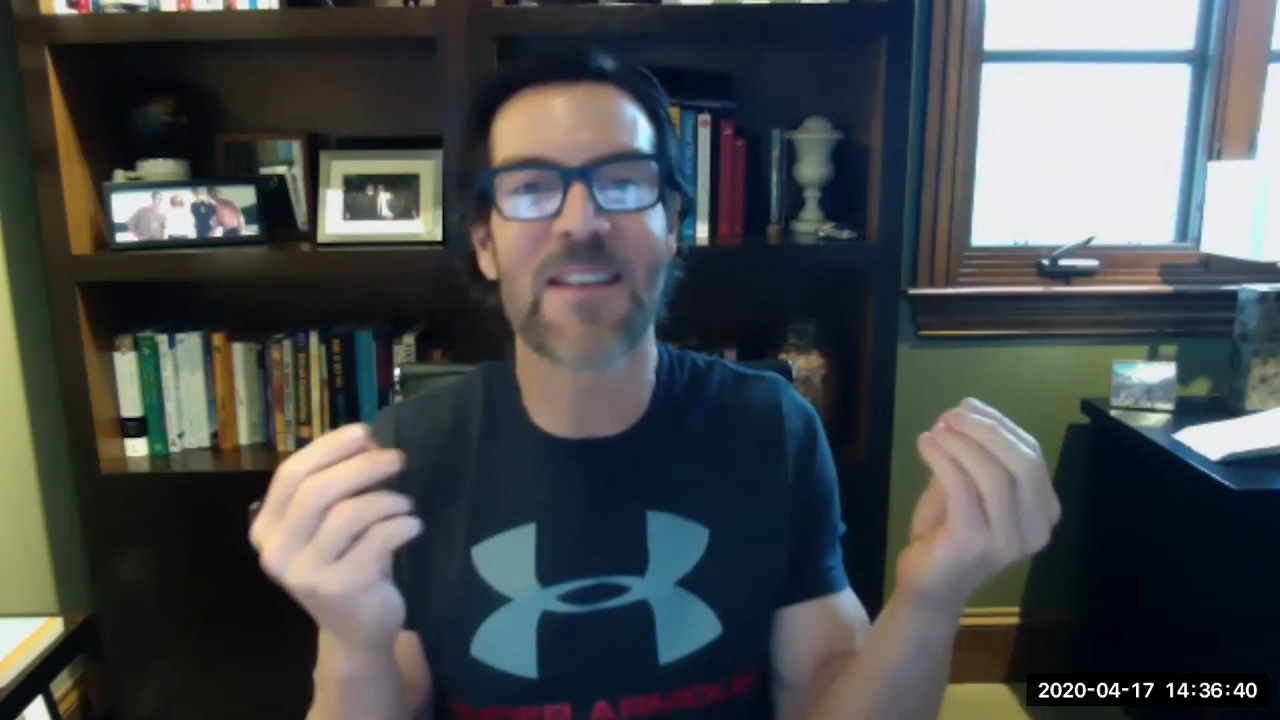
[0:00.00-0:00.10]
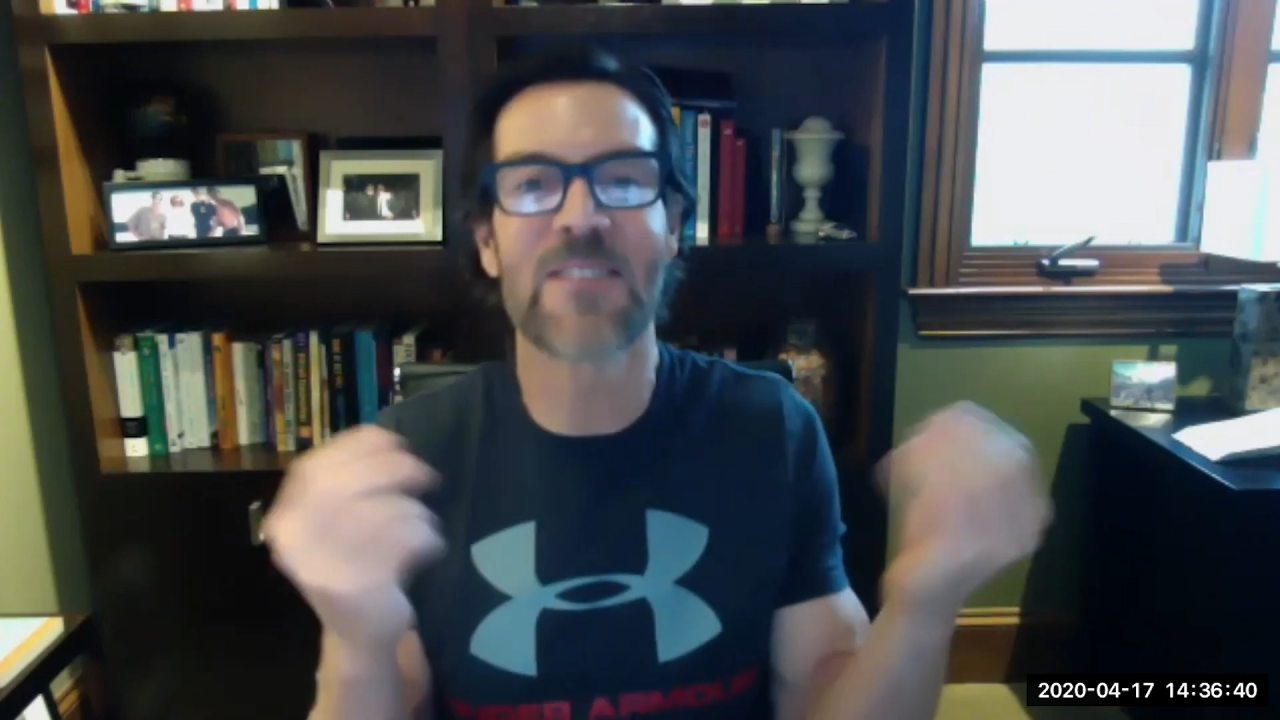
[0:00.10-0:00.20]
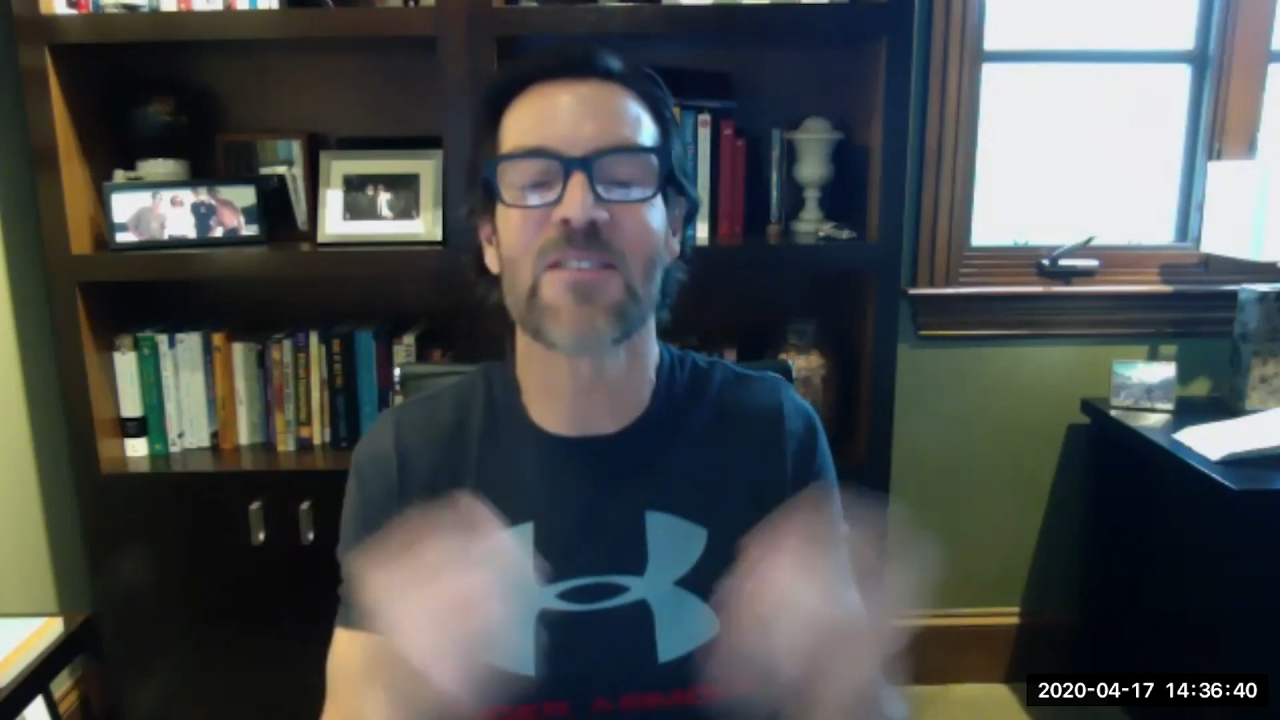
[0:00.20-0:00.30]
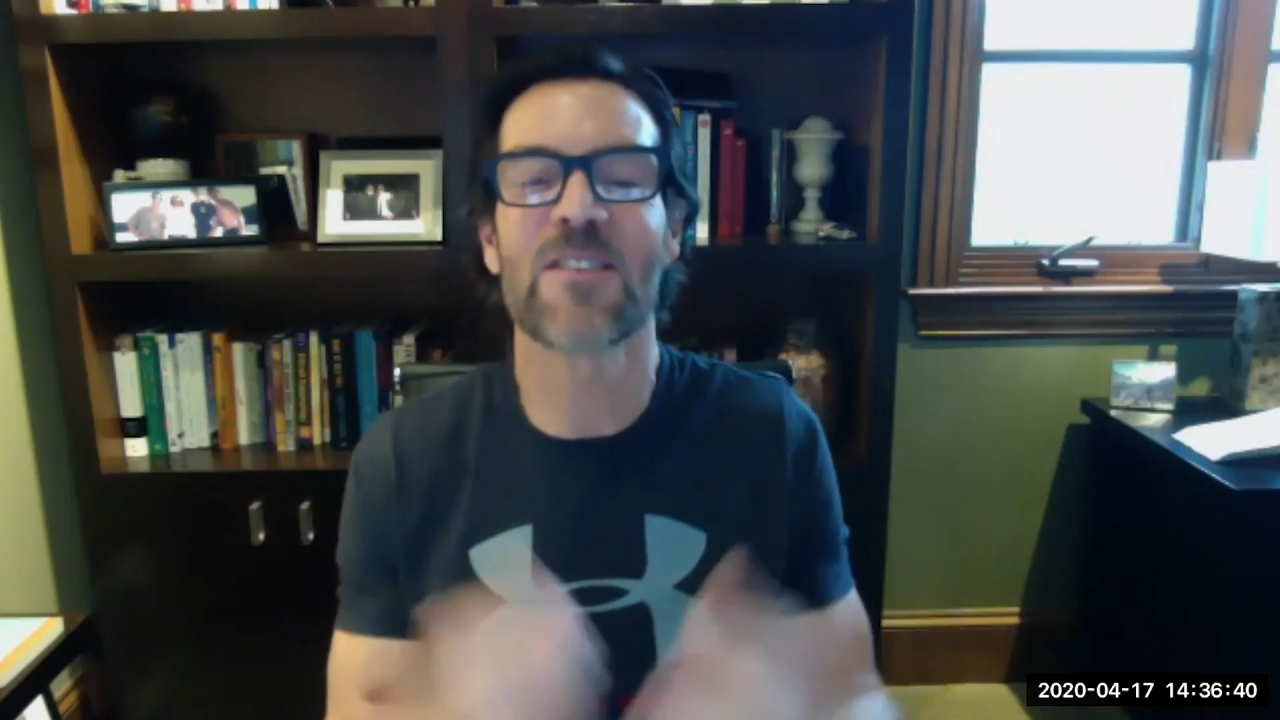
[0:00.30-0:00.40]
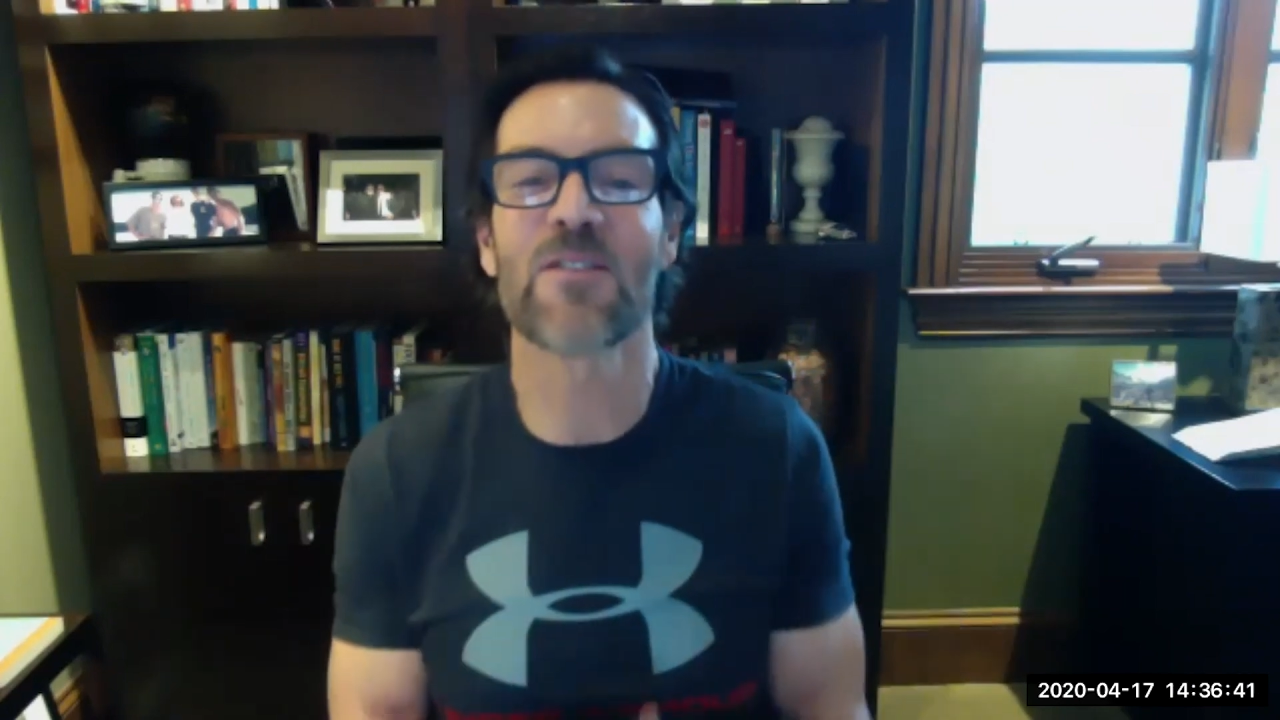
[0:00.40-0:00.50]

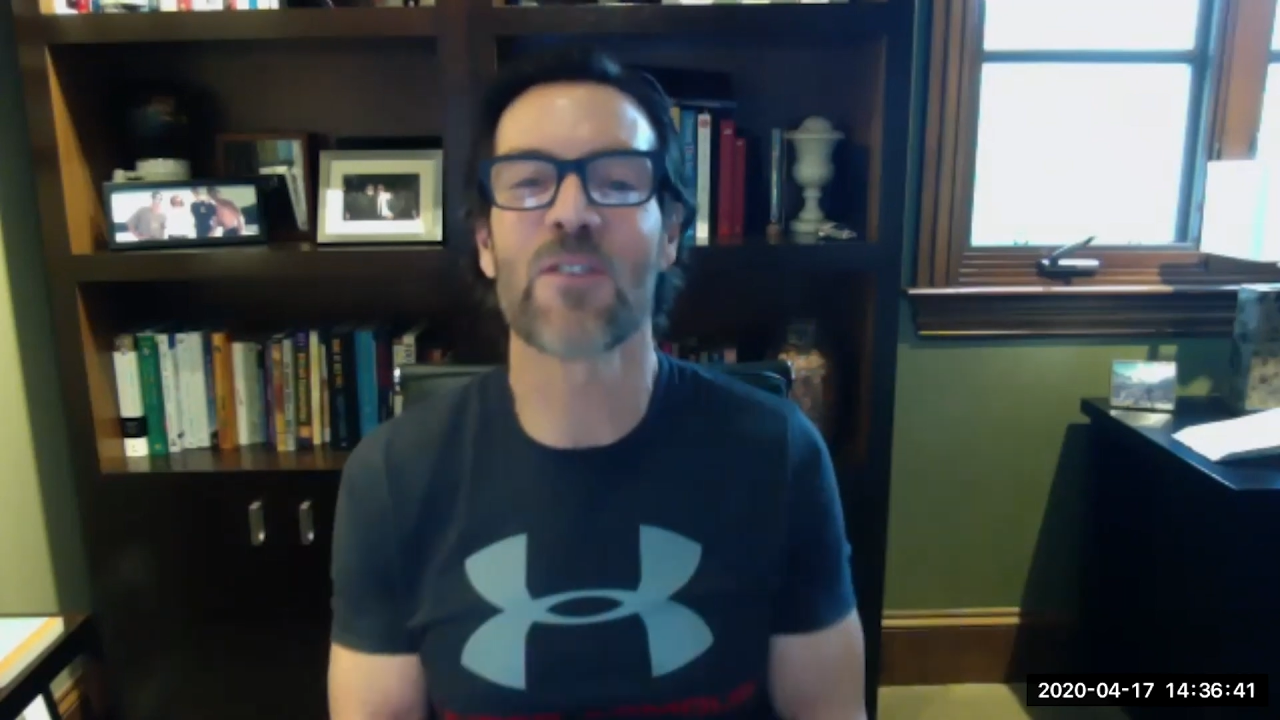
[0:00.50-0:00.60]
it's just